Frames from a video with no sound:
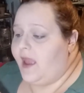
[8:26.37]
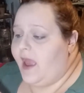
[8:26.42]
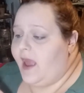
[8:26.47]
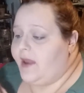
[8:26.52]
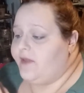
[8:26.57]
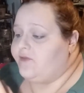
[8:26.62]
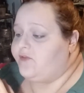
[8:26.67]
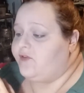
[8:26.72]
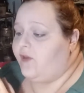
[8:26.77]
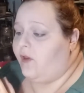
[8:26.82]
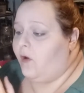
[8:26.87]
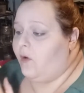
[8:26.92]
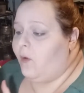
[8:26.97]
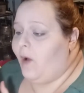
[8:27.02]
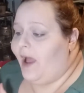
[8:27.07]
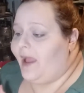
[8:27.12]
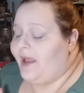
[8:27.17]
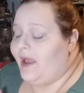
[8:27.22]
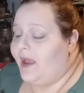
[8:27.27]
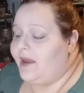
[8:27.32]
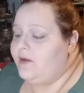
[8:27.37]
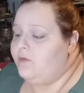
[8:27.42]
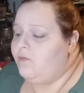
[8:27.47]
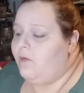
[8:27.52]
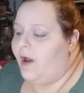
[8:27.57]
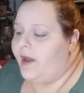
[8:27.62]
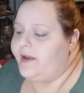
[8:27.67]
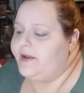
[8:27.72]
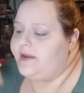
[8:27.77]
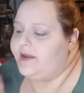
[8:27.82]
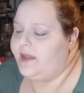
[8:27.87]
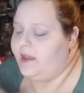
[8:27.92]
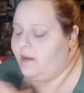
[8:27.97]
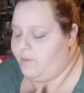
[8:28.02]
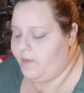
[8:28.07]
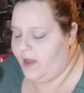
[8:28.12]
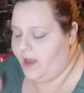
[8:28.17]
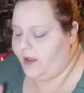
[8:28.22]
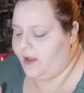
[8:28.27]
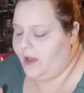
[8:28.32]
and so I kind of wanted to get
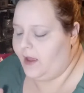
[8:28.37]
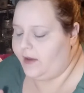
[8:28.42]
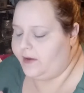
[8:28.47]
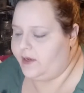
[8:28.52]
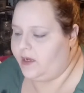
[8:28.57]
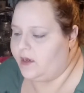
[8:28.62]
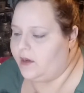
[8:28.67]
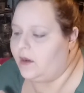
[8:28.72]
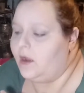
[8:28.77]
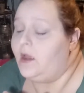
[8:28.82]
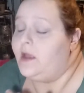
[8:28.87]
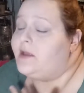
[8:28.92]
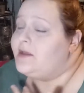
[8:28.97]
back on here